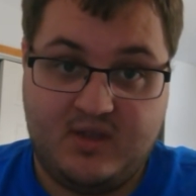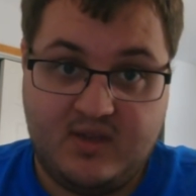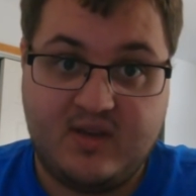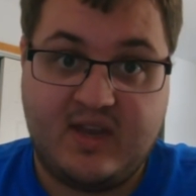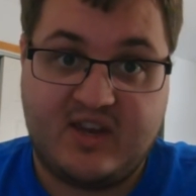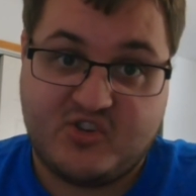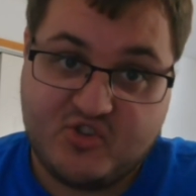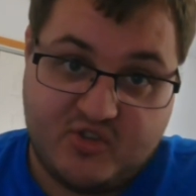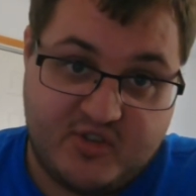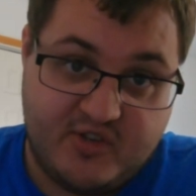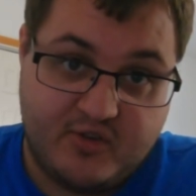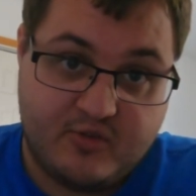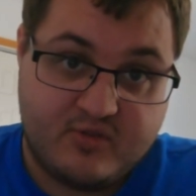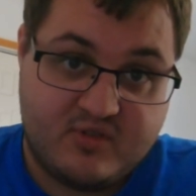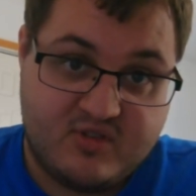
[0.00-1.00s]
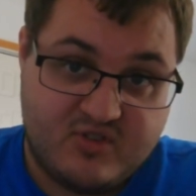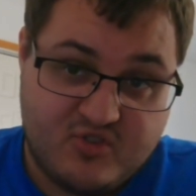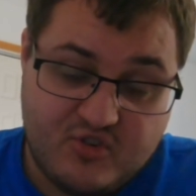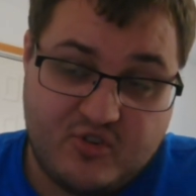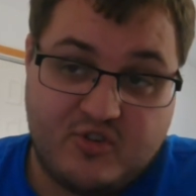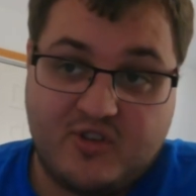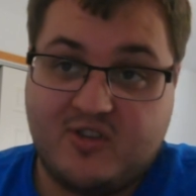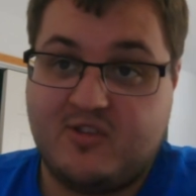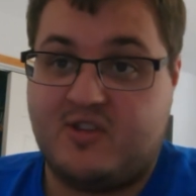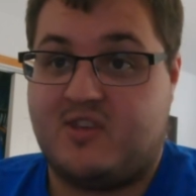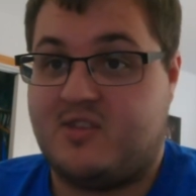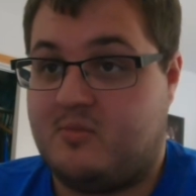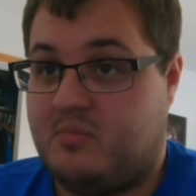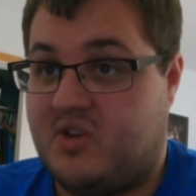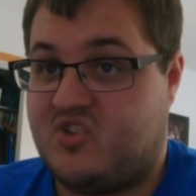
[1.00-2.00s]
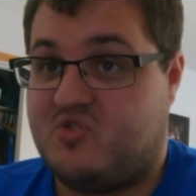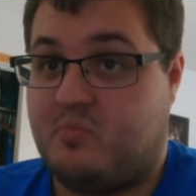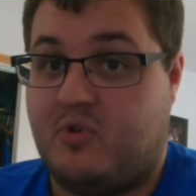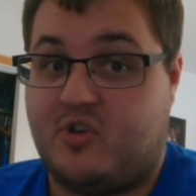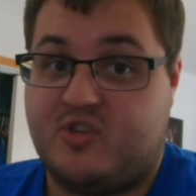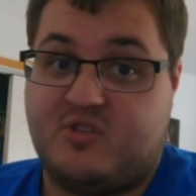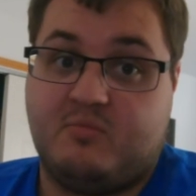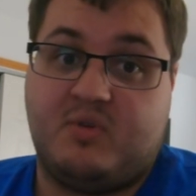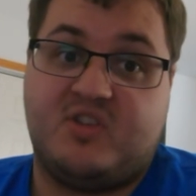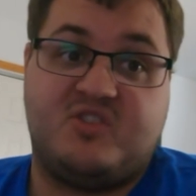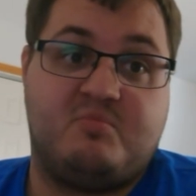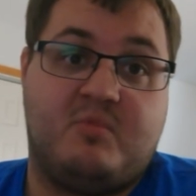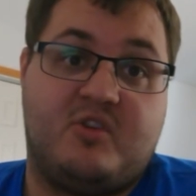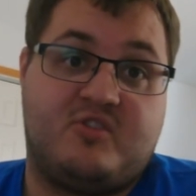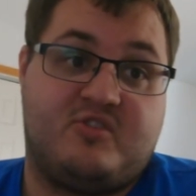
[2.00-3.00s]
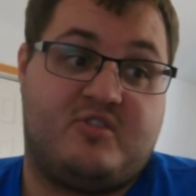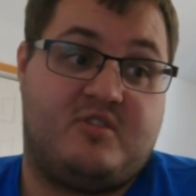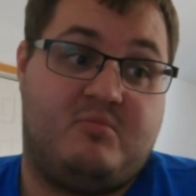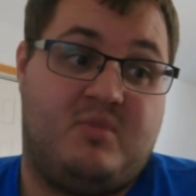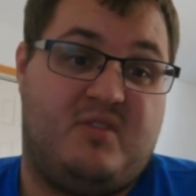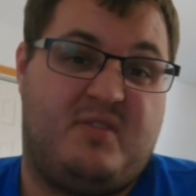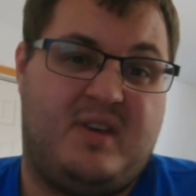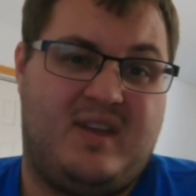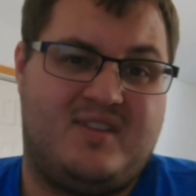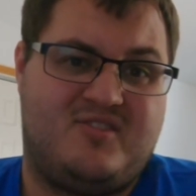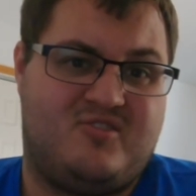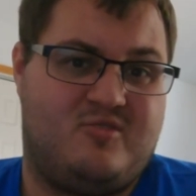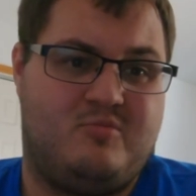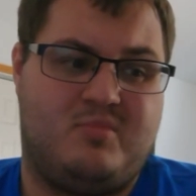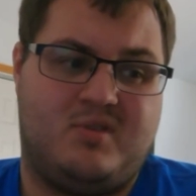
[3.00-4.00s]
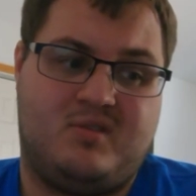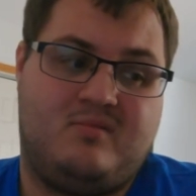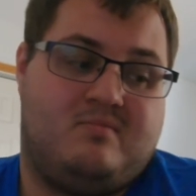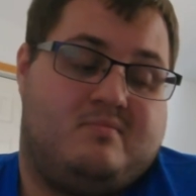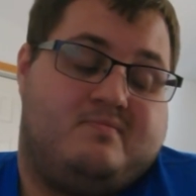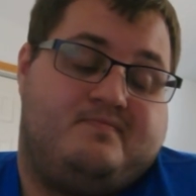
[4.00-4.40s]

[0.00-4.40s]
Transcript: in actual use. Sure, you can look at the benchmarks. The benchmarks are going to be faster, but